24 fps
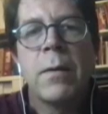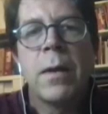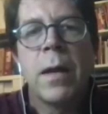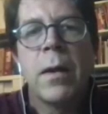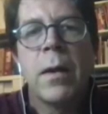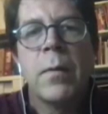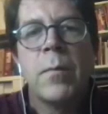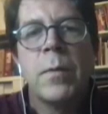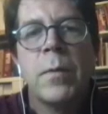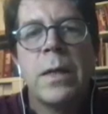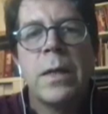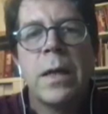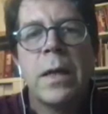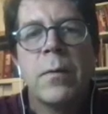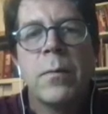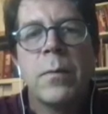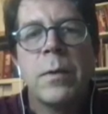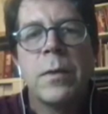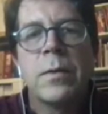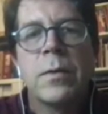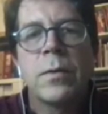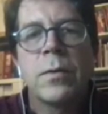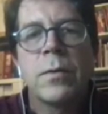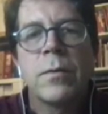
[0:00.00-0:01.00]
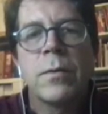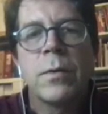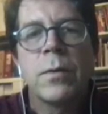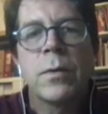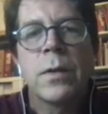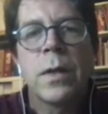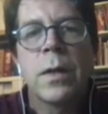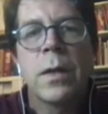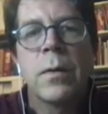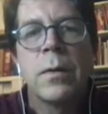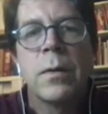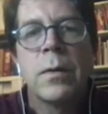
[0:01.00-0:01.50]
know, and we sort of
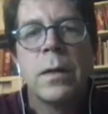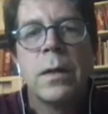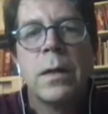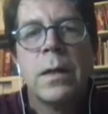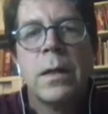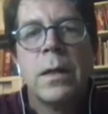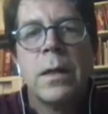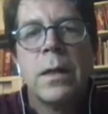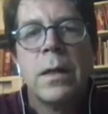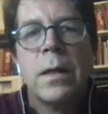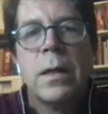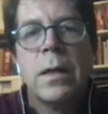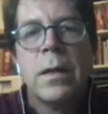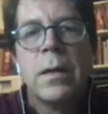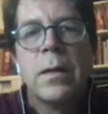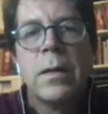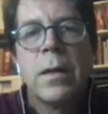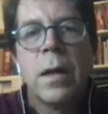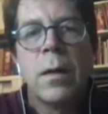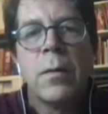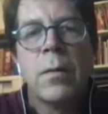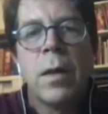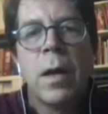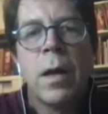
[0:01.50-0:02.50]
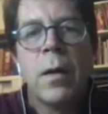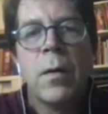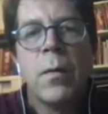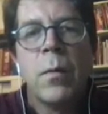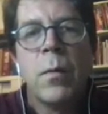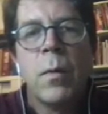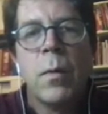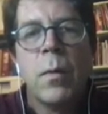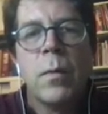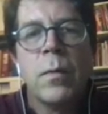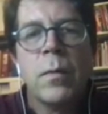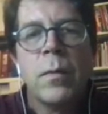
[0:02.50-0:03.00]
also don't
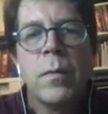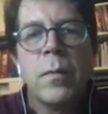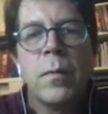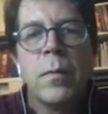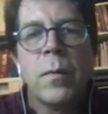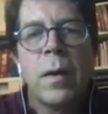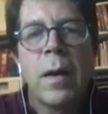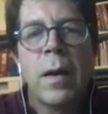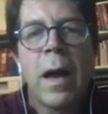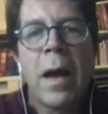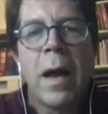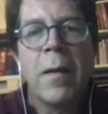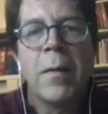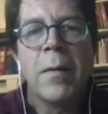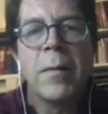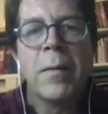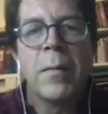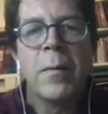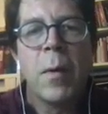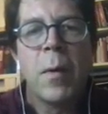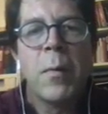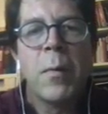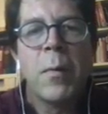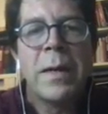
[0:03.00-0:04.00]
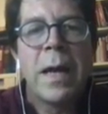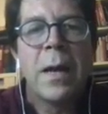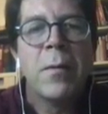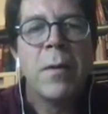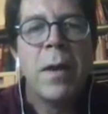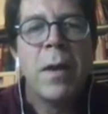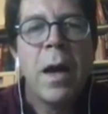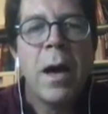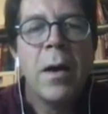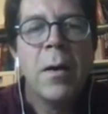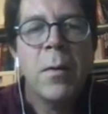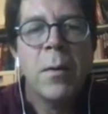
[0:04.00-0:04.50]
know what we don't
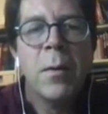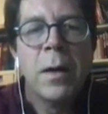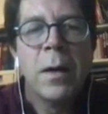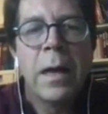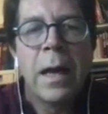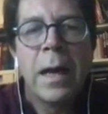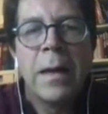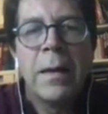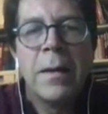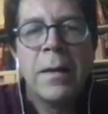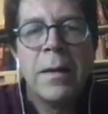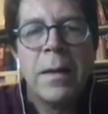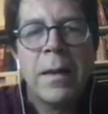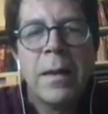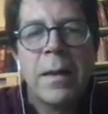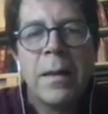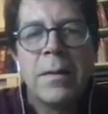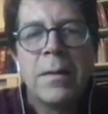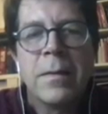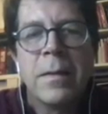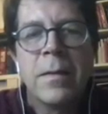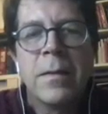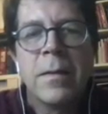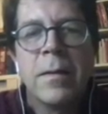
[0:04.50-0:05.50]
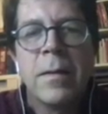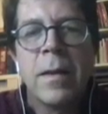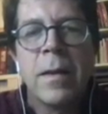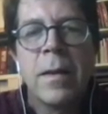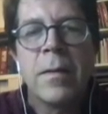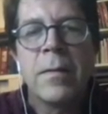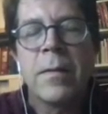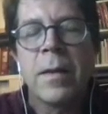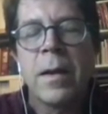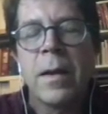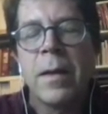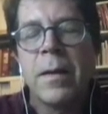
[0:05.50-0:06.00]
know again in this. And there's